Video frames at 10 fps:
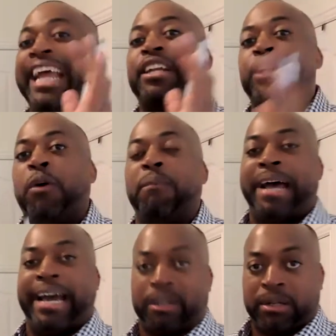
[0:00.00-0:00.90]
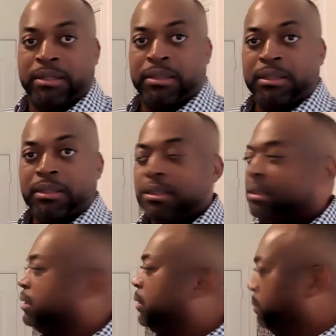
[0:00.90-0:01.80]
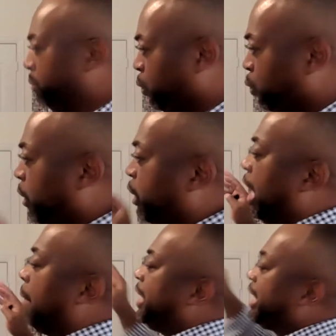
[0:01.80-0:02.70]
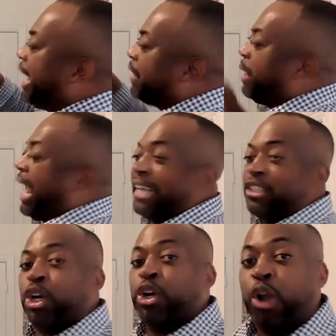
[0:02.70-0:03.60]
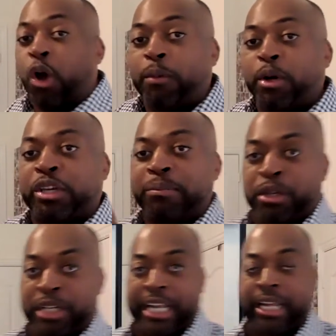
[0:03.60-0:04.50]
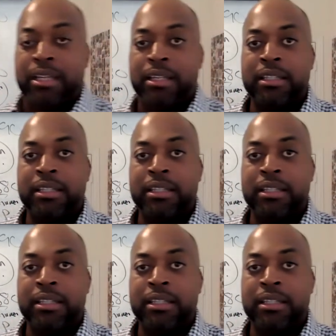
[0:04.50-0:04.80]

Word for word: it don't matter. We're coming together as a global community.